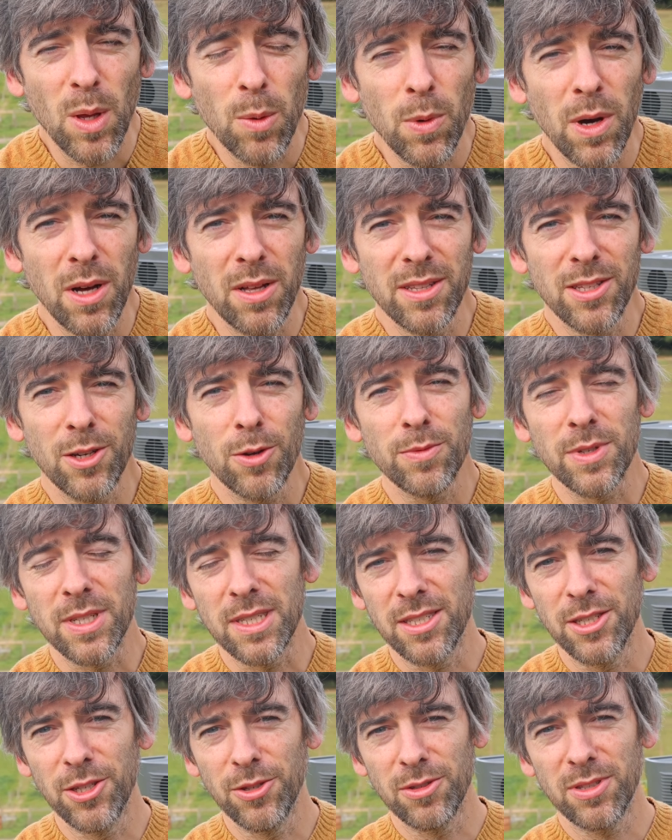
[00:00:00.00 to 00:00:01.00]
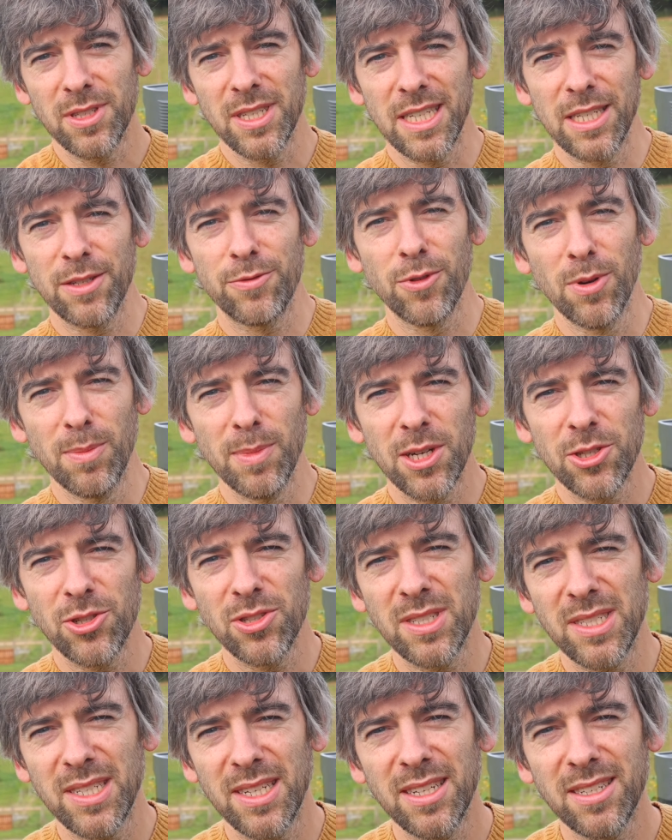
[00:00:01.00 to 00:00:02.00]
Well, the obvious use is for
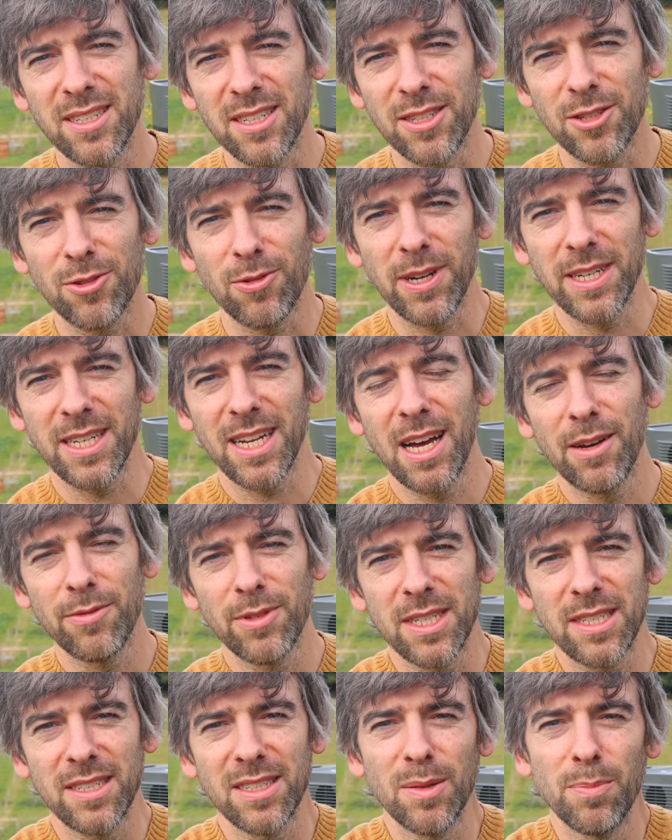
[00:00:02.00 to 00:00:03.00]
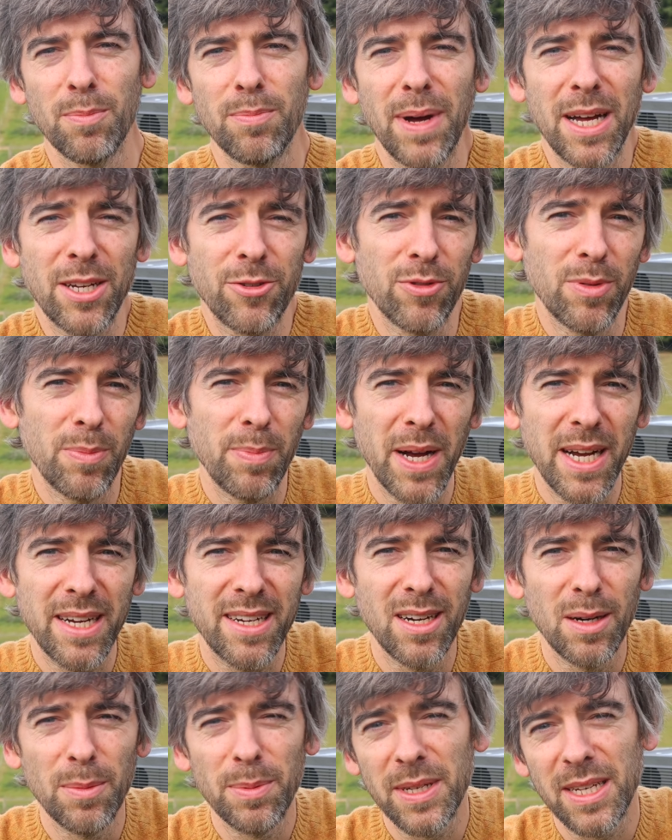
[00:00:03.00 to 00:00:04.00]
emergencies. It's great to have this as a battery
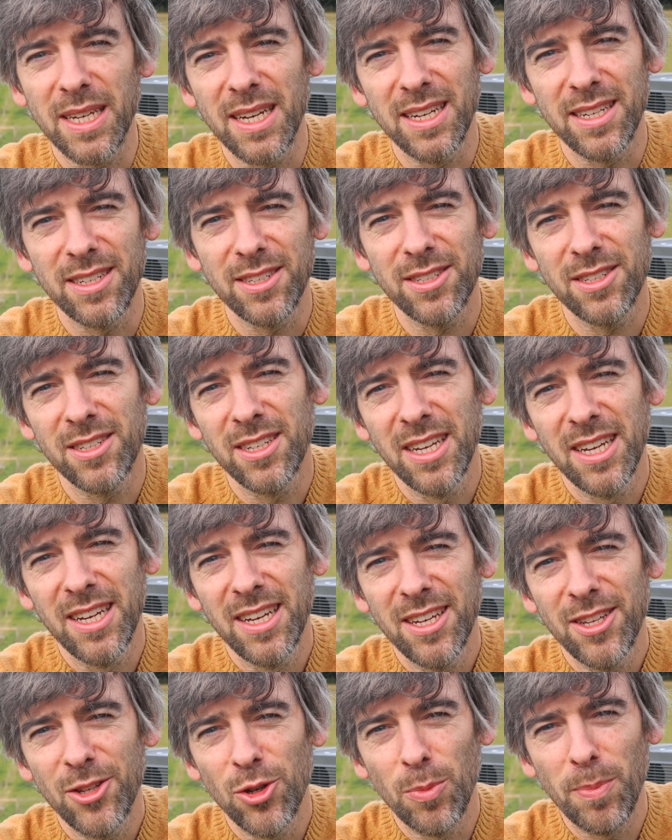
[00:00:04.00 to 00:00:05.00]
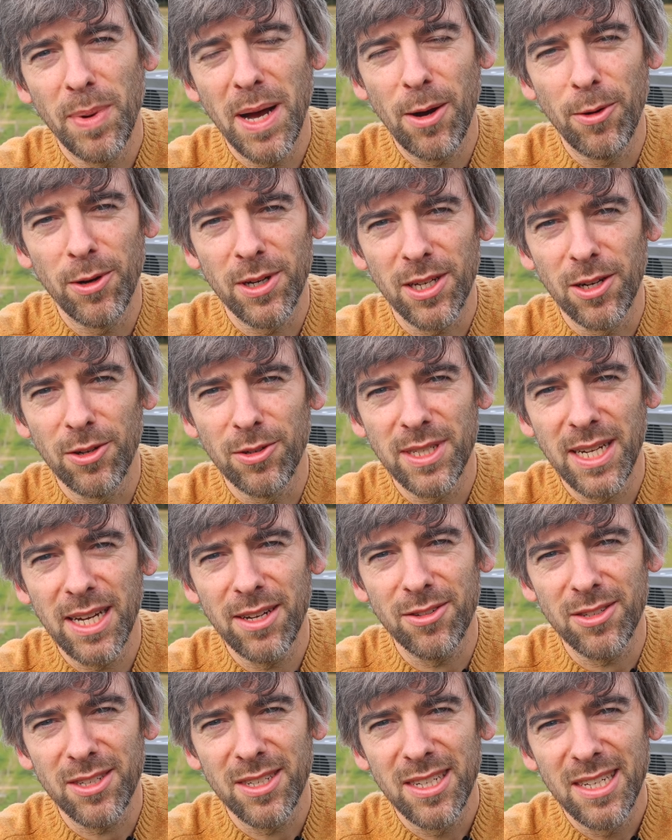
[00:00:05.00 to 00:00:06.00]
backup in case your power goes
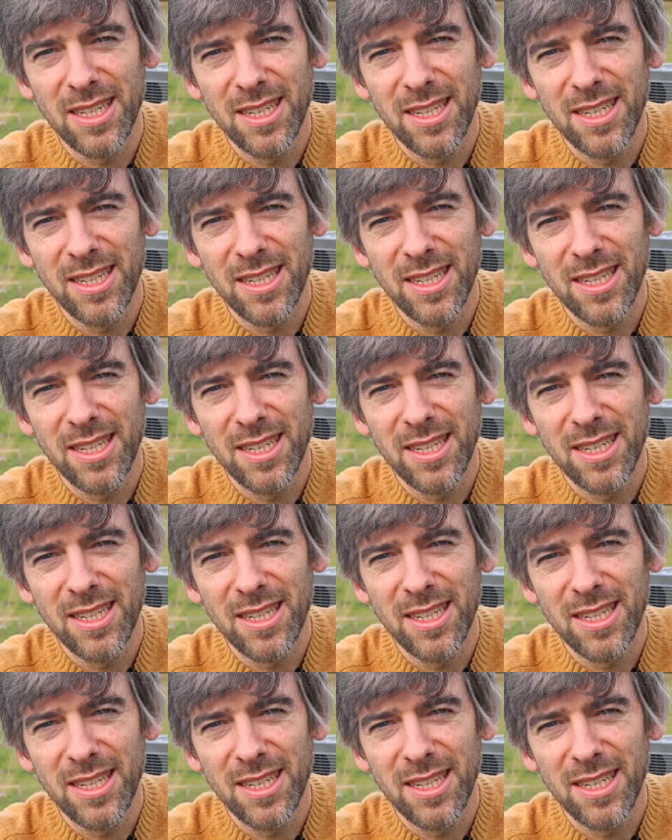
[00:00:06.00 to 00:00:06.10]
out.